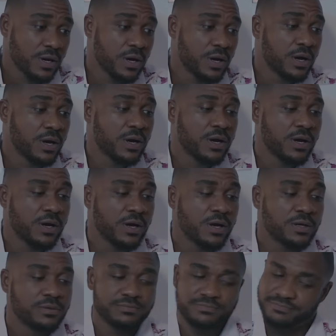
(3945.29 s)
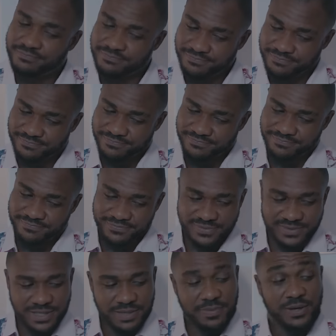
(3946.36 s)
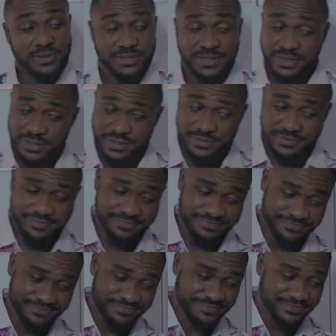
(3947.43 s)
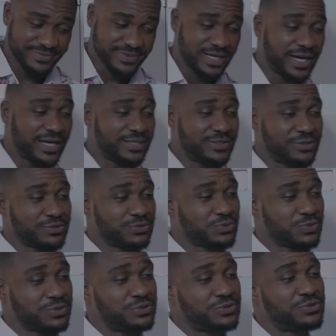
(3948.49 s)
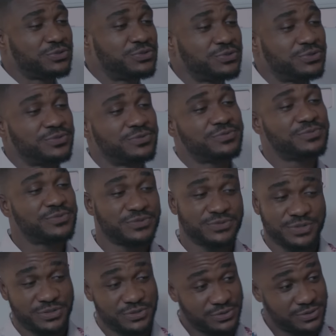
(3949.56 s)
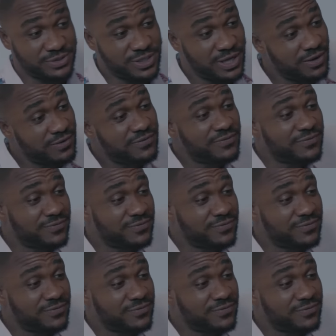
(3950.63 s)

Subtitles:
About dinner. I don't want you to stress yourself.